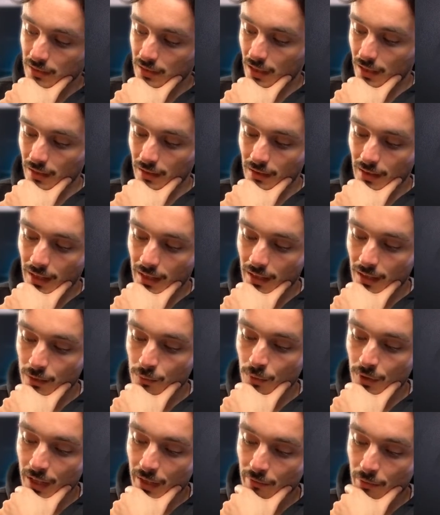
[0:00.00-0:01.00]
like that, that's
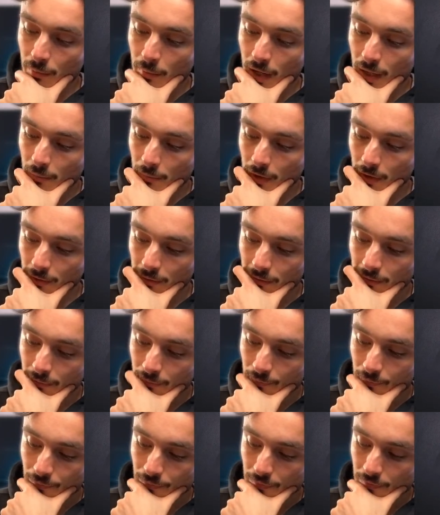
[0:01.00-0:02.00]
what they remind me of.
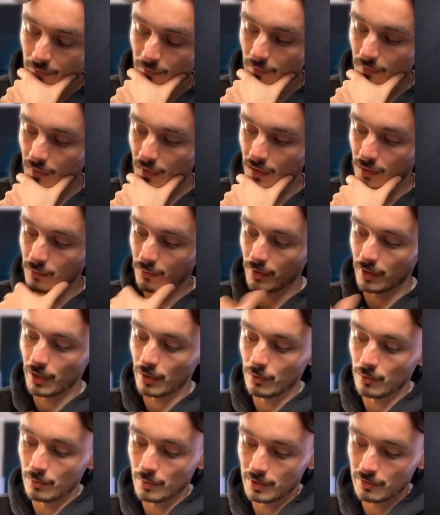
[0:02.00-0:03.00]
That's what they
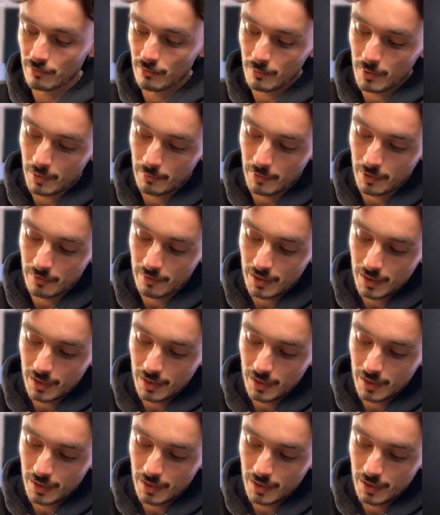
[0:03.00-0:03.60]
always remind me of.